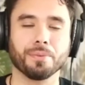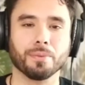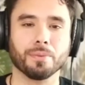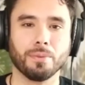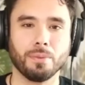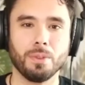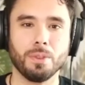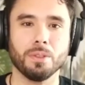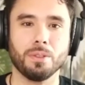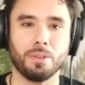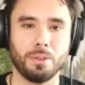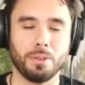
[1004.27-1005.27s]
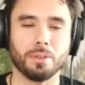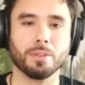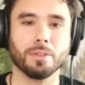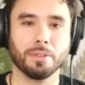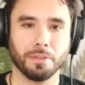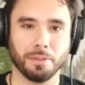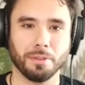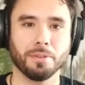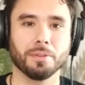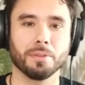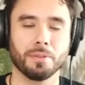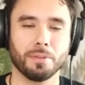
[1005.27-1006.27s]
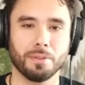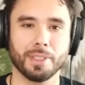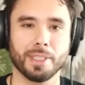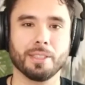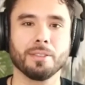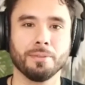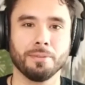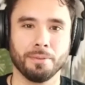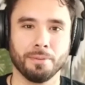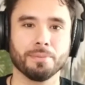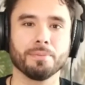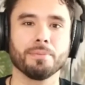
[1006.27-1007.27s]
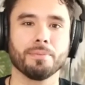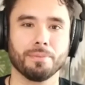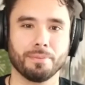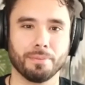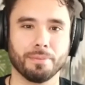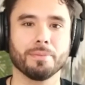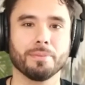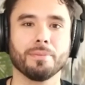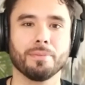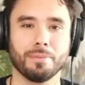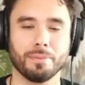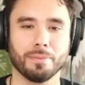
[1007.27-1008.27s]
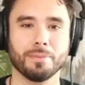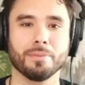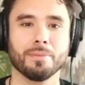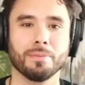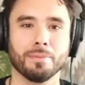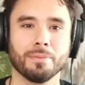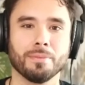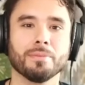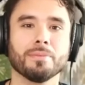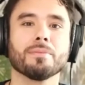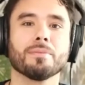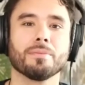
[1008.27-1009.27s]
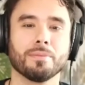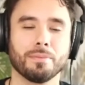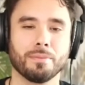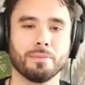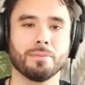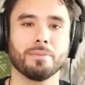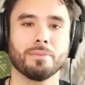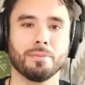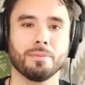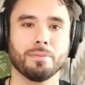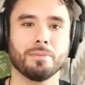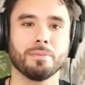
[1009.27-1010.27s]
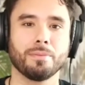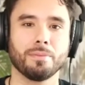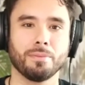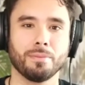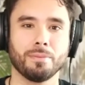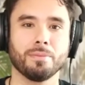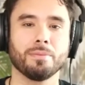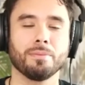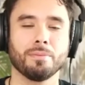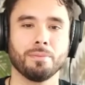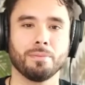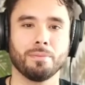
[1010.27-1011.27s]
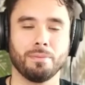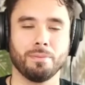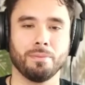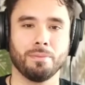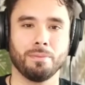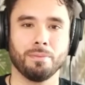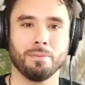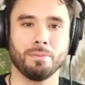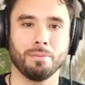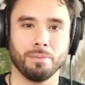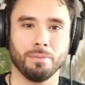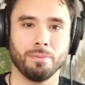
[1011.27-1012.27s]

This person isn't speaking.